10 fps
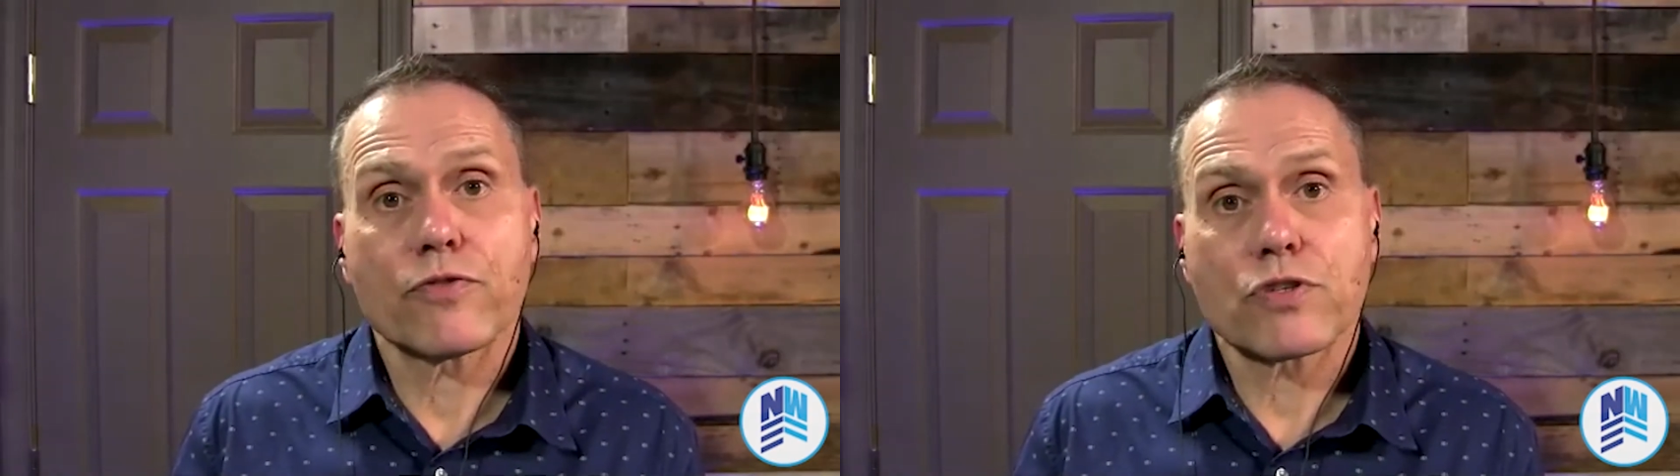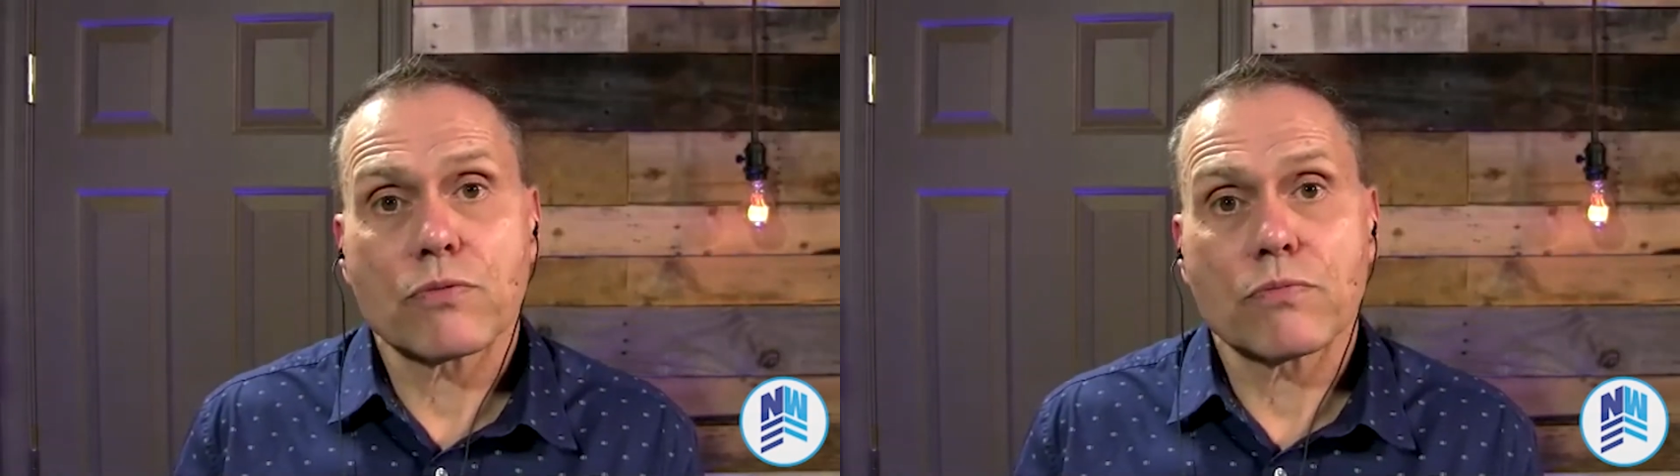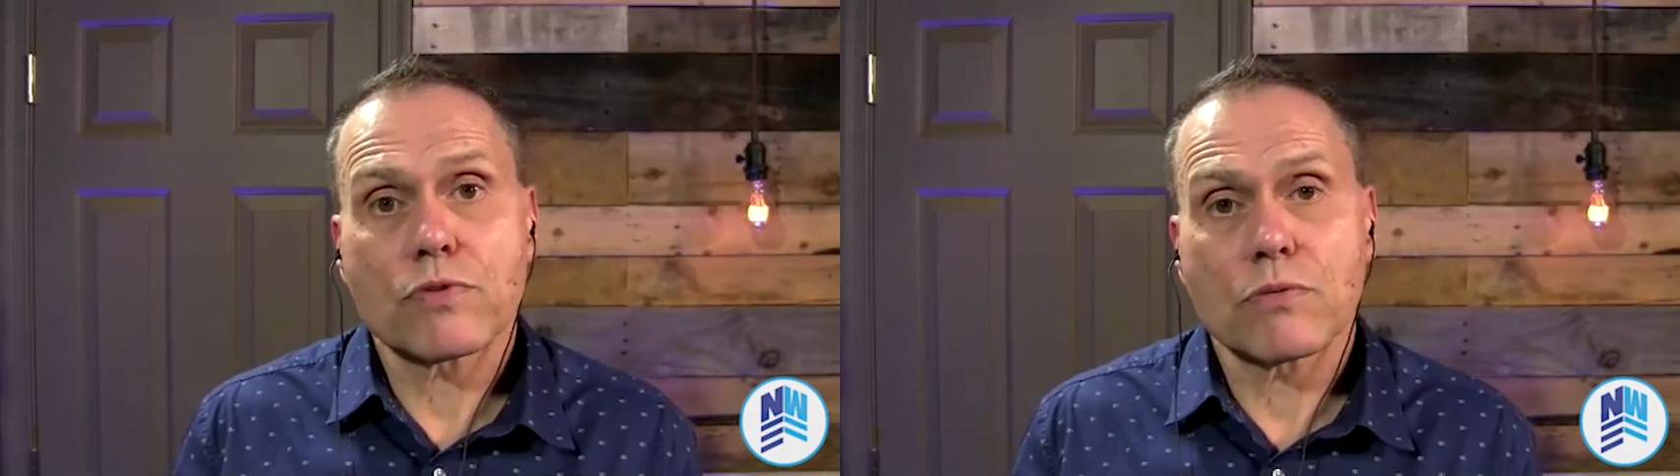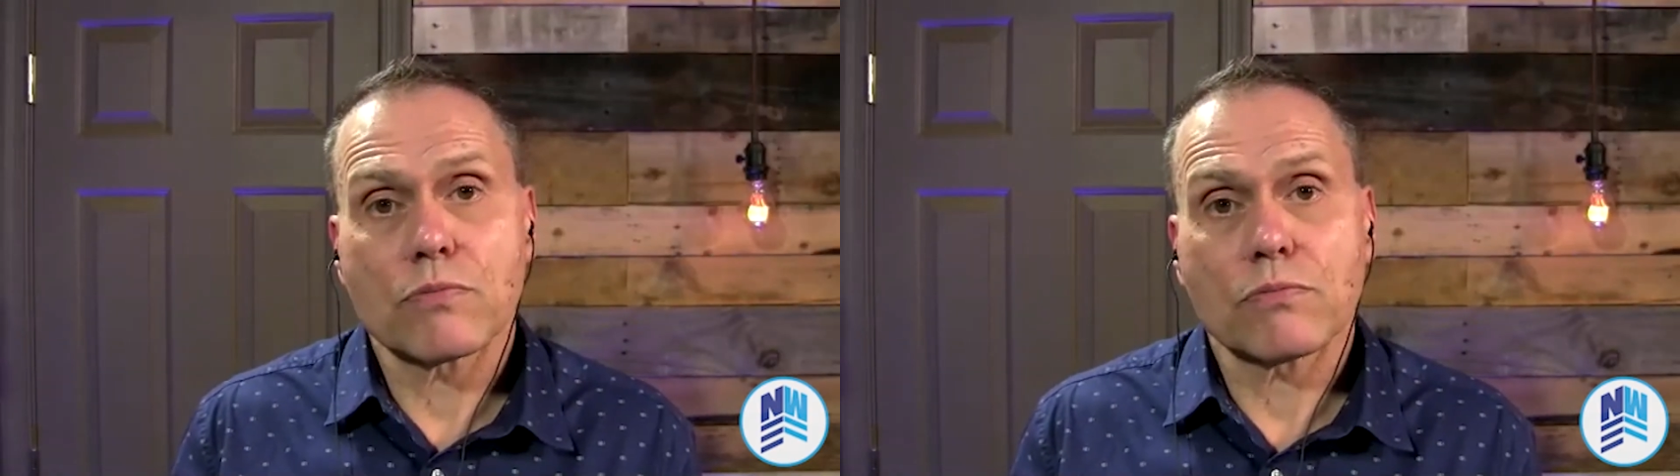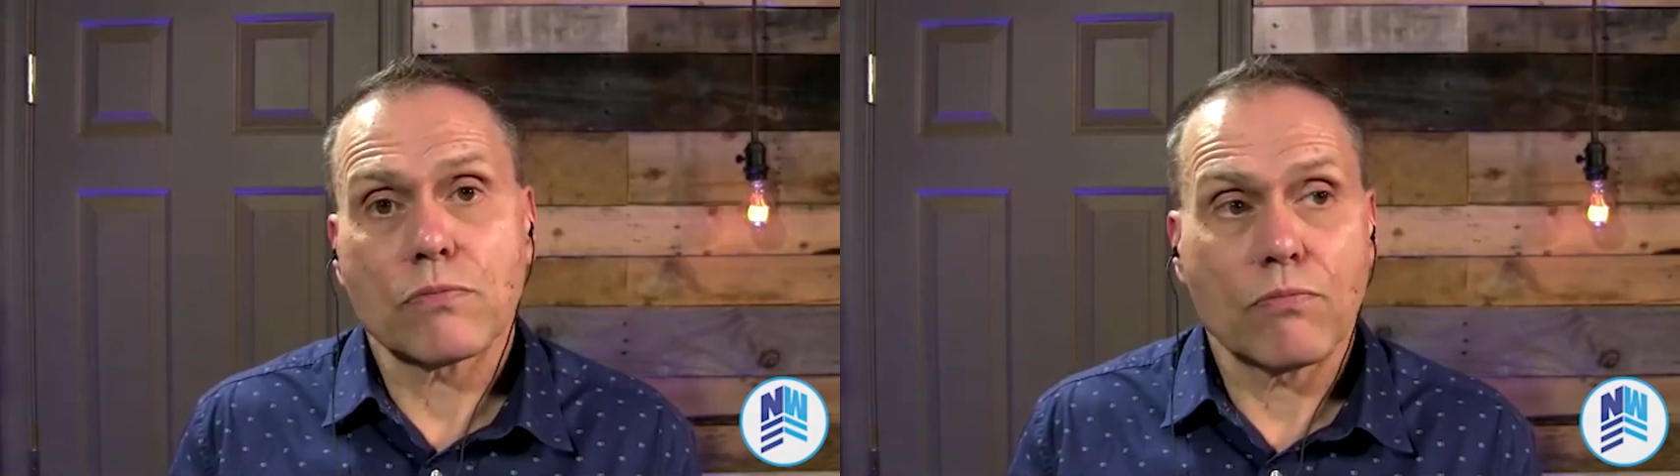
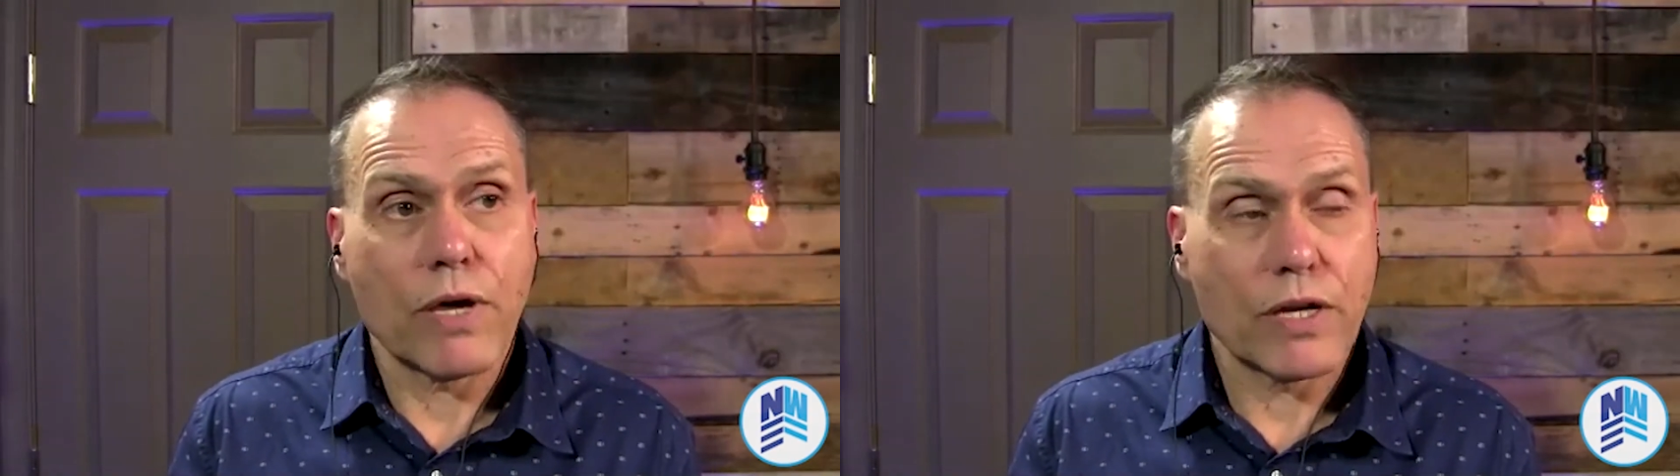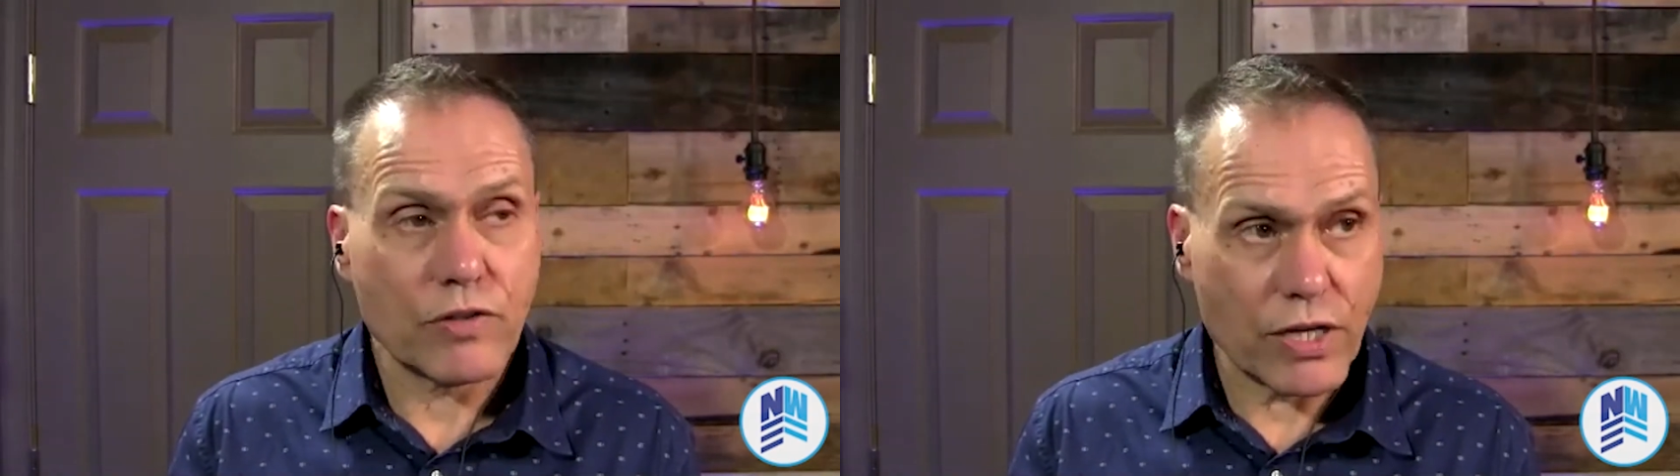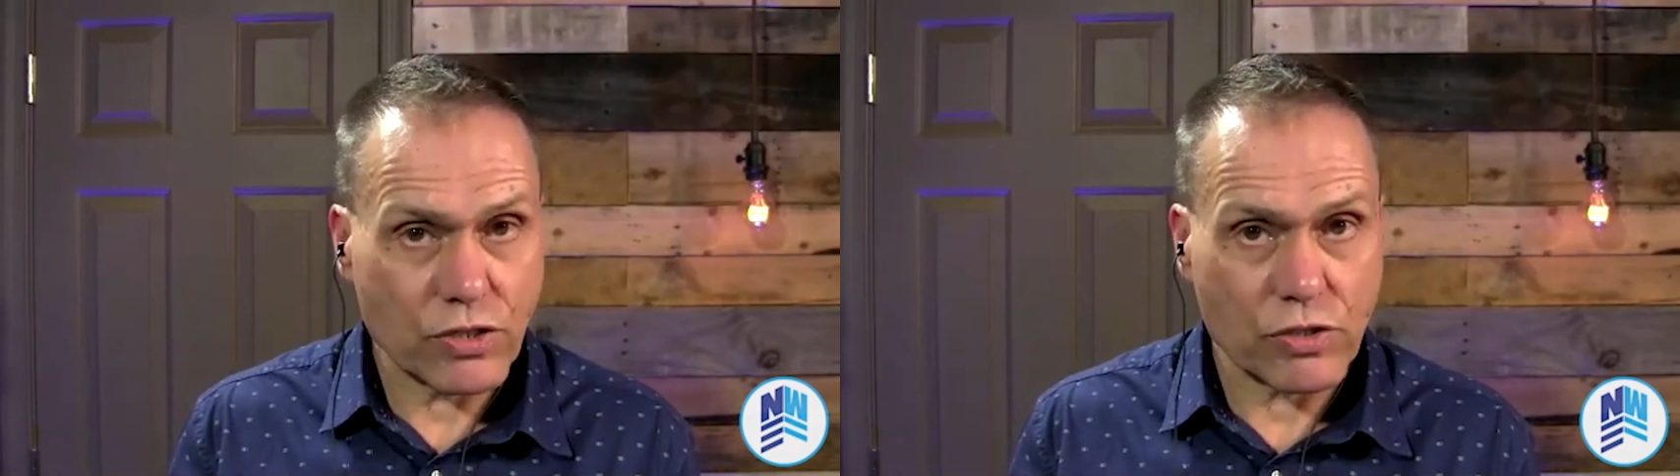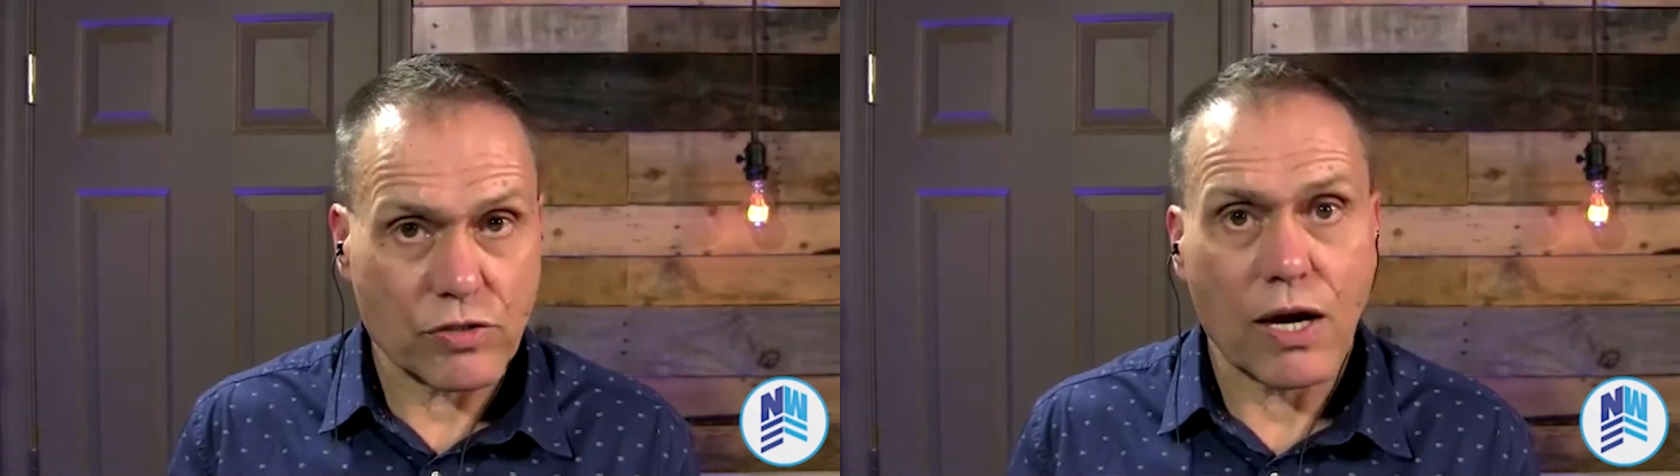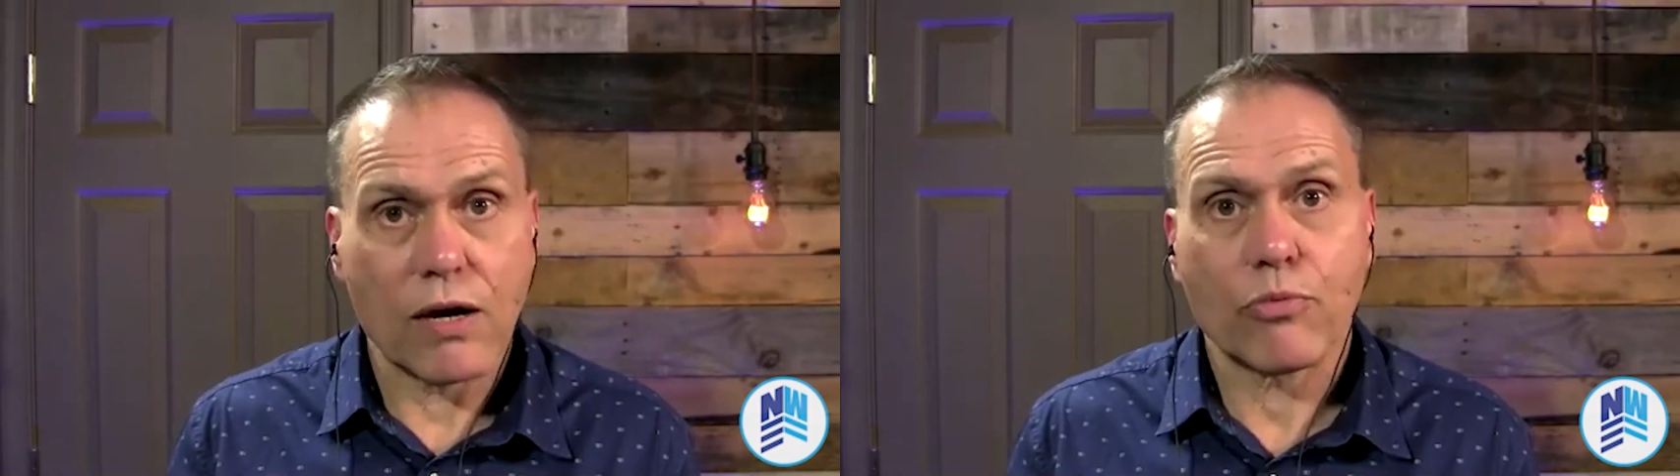some meditation
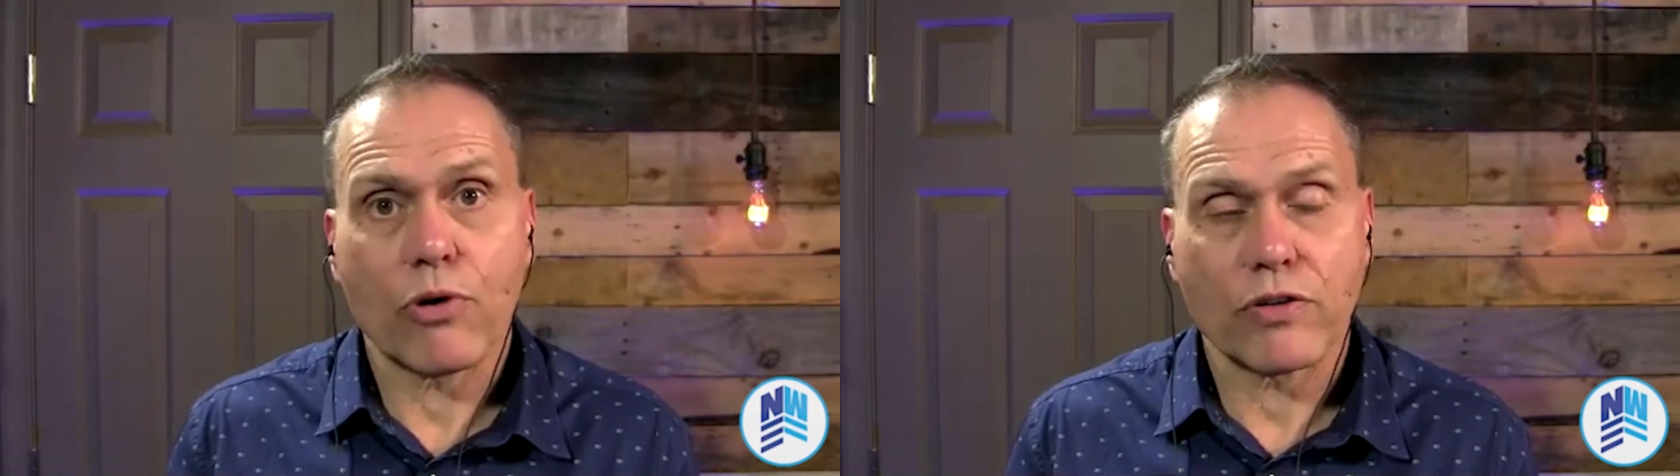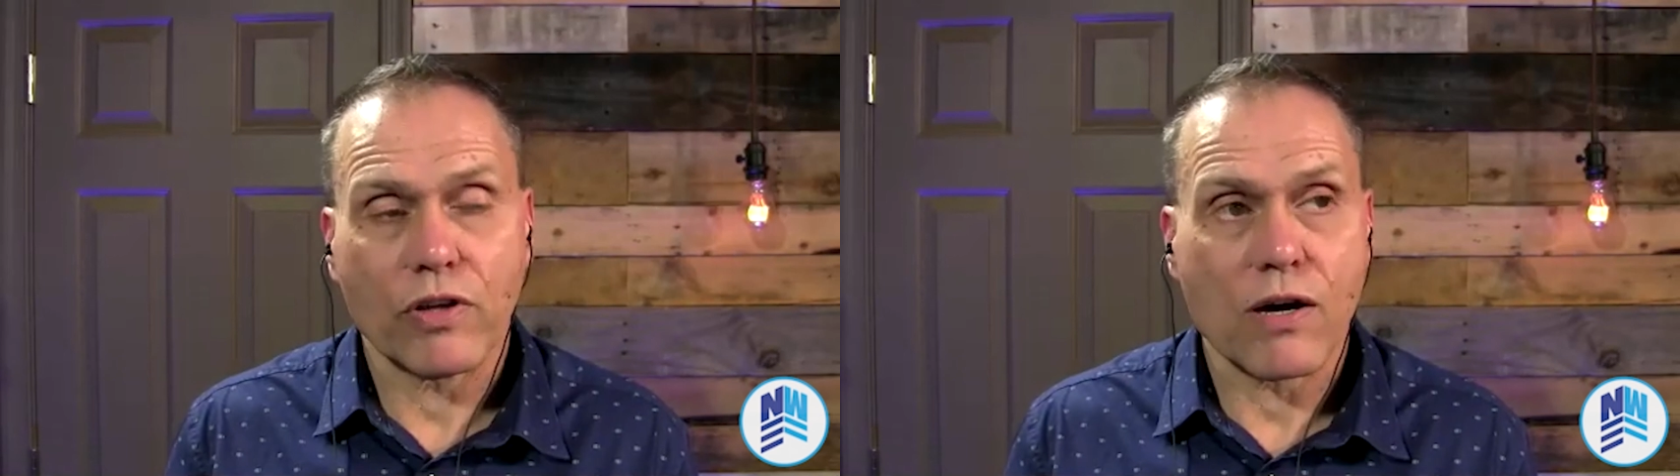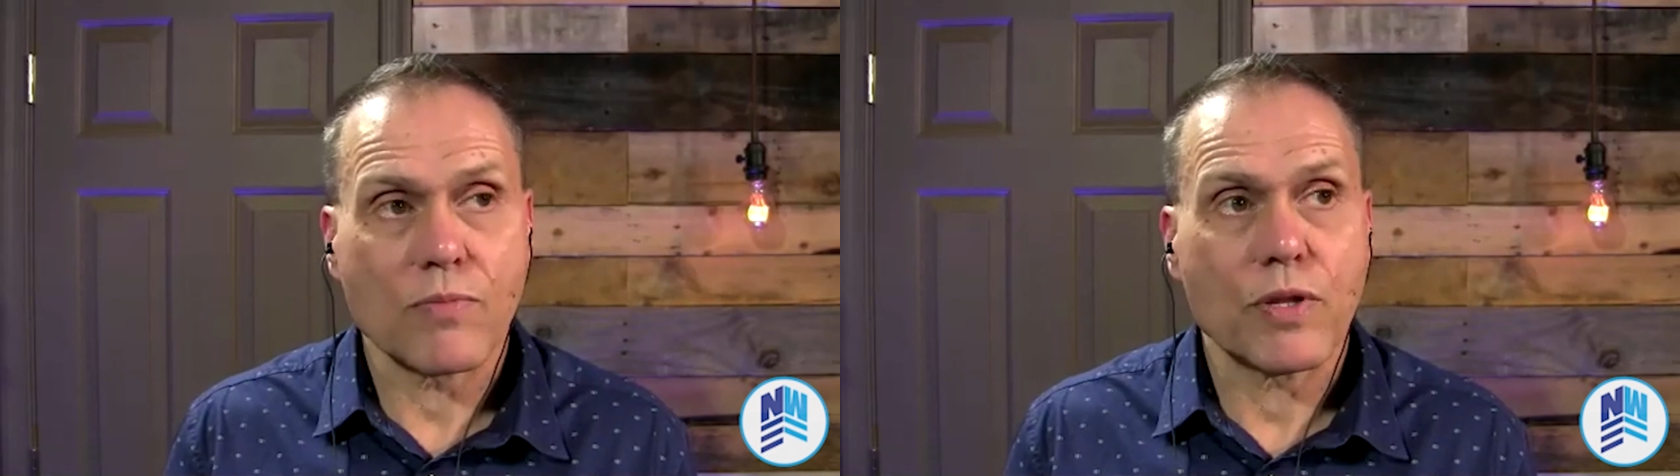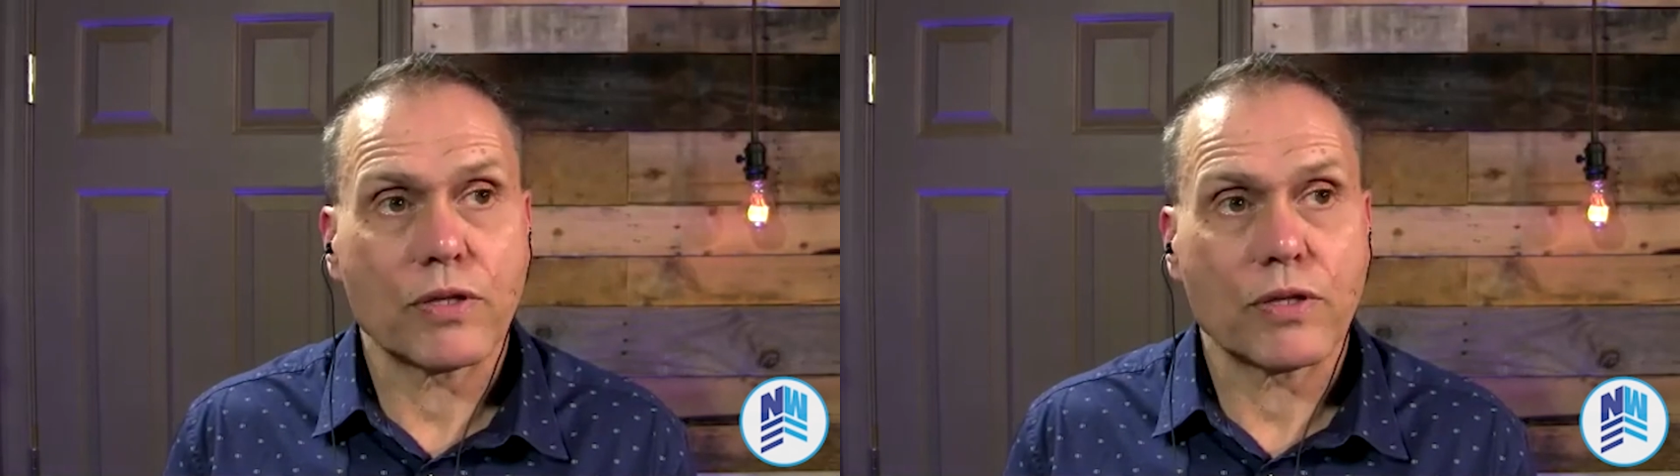time, prayer time.